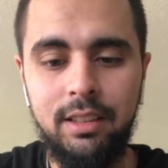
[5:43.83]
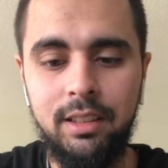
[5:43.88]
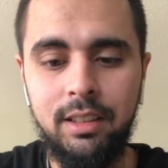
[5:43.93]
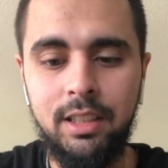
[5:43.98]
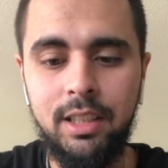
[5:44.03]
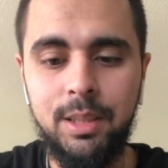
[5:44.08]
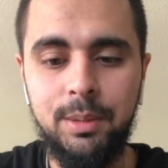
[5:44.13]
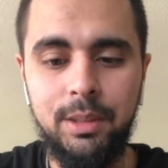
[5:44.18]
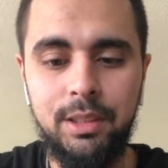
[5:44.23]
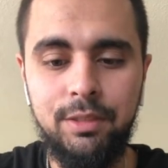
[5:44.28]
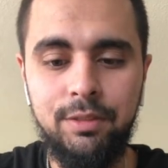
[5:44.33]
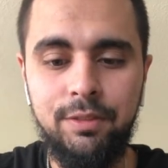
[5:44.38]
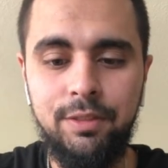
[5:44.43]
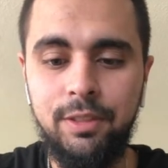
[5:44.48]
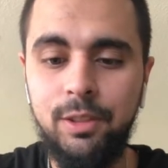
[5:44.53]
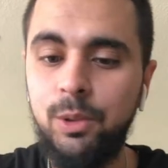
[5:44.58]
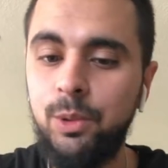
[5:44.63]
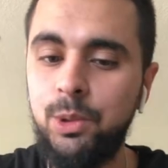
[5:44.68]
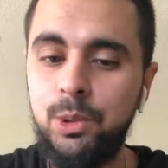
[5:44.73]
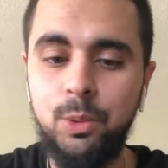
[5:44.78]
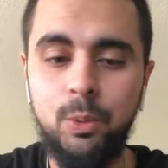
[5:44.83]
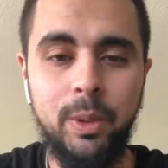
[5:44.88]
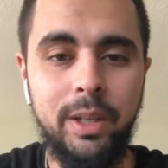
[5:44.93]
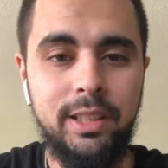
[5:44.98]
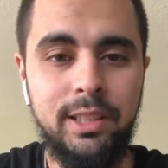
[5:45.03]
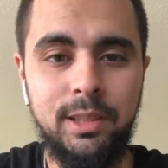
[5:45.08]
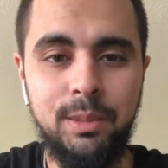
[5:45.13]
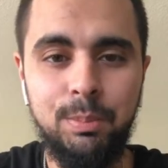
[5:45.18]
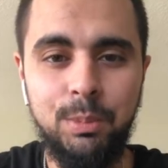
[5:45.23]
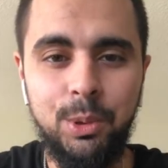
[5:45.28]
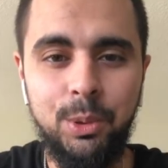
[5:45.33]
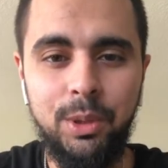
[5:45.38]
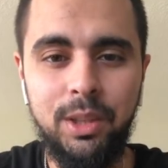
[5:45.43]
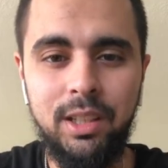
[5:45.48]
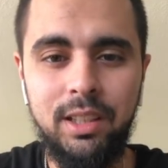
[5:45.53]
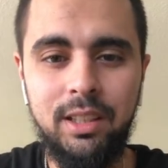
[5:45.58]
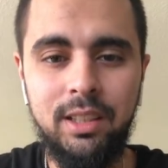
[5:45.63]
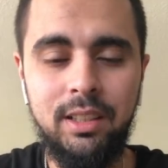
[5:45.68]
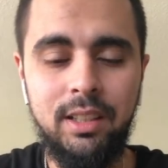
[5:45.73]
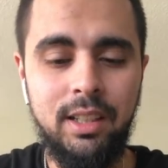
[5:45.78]
It's way
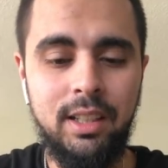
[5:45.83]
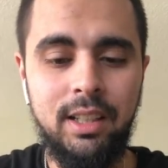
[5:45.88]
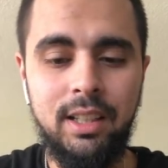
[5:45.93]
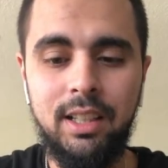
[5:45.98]
smoother.